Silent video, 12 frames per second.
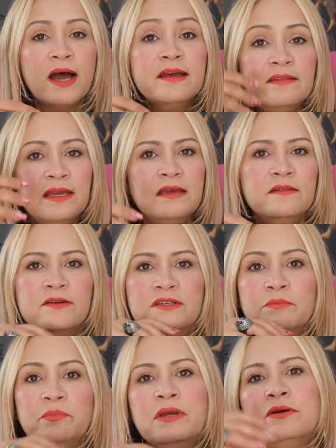I think
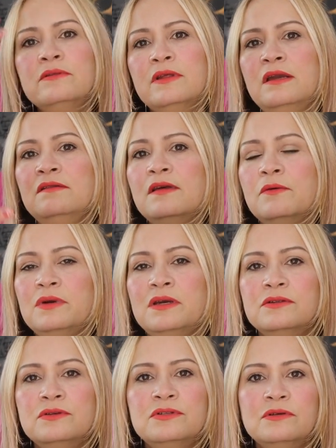there's bigger things that we
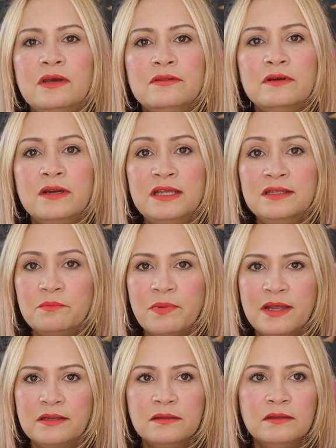can do together
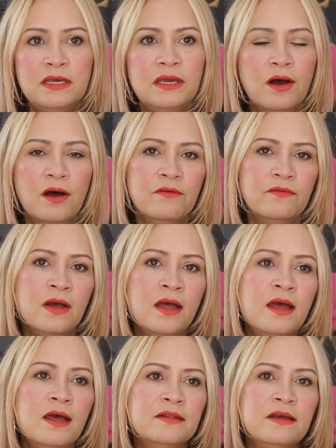independently of
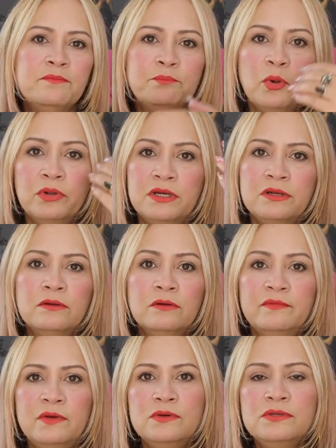the
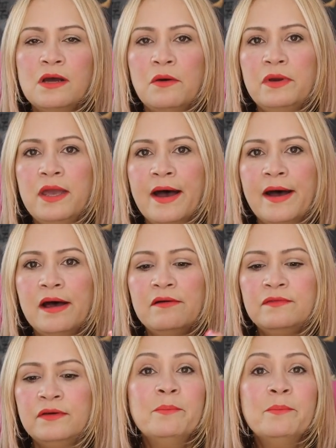political views that we have.